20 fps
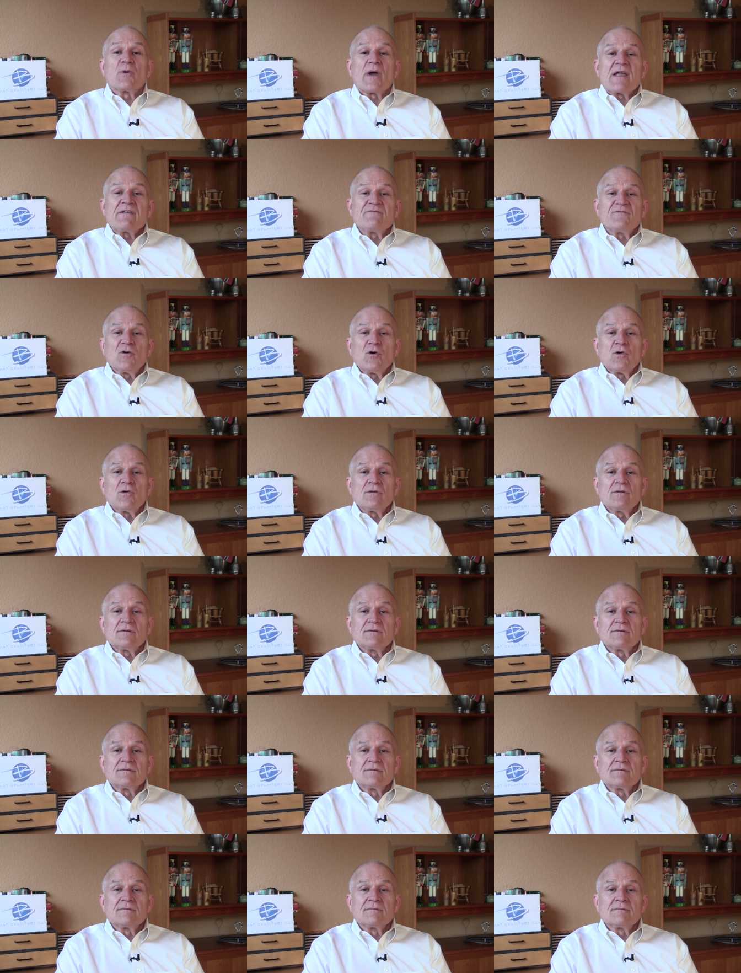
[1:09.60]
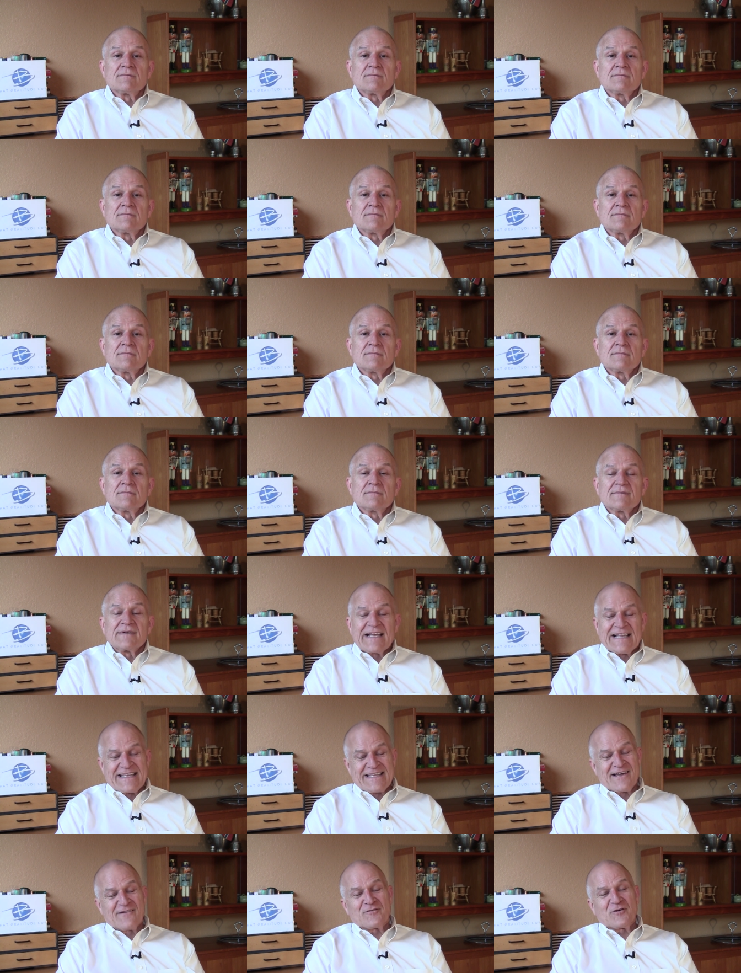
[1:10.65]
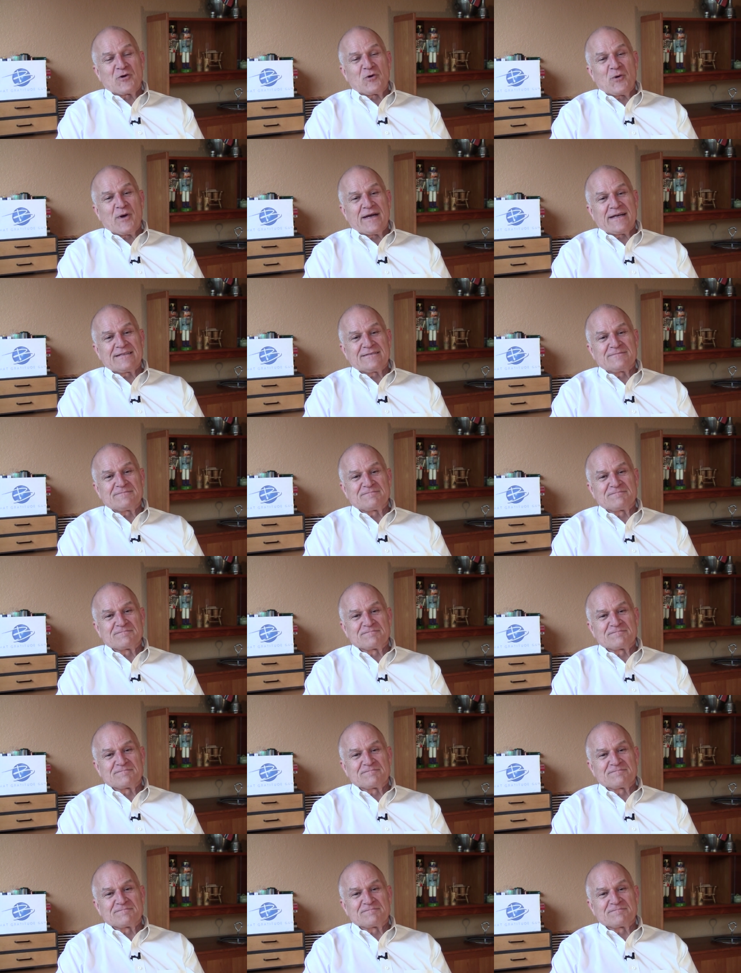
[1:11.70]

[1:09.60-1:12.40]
grateful and never quit.